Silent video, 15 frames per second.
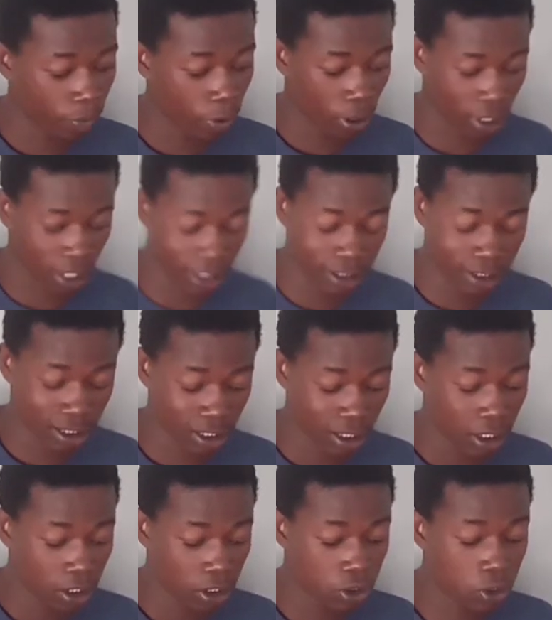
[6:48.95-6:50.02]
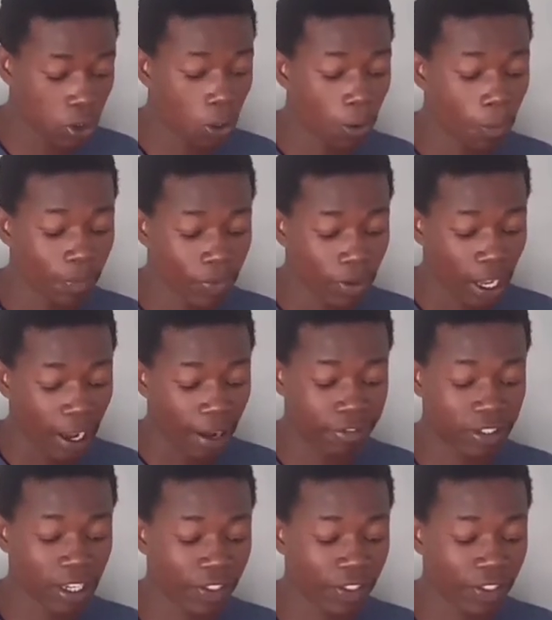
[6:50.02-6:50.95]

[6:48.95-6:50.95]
Alright? So after